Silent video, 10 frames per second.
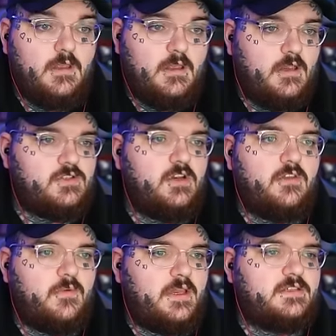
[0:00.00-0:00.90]
There's the
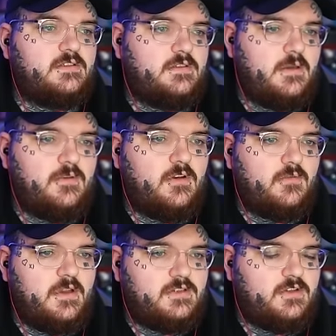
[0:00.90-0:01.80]
earthquakes. Yep, the
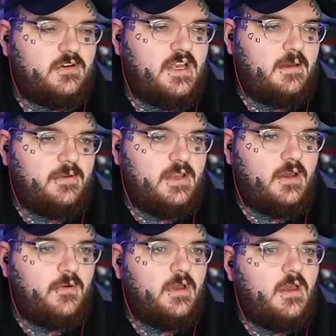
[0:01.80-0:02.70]
earthquakes are starting to happen
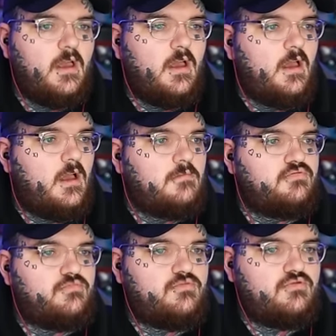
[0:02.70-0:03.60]
now.
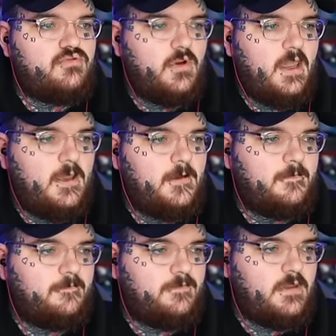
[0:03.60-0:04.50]
Okay,
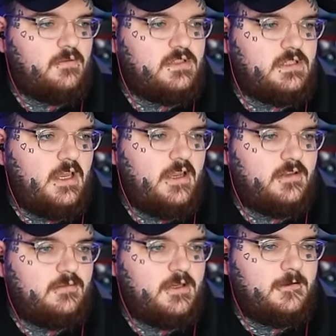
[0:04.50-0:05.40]
he was just lying
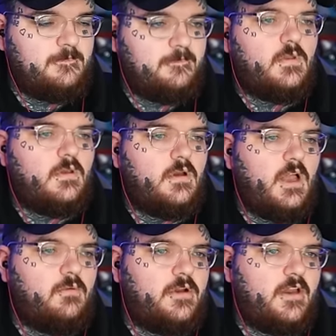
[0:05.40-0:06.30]
to me. Okay,
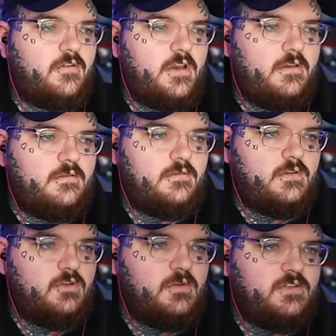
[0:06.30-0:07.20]
I won't get greedy.
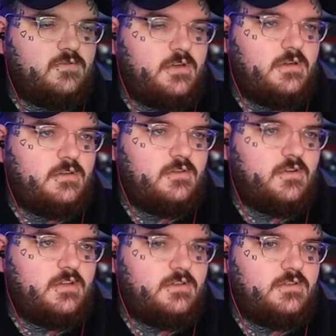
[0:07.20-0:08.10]
I'll do plus four. I'll do
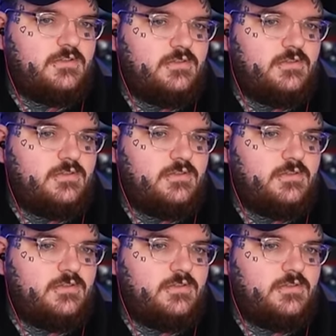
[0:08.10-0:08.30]
crunch.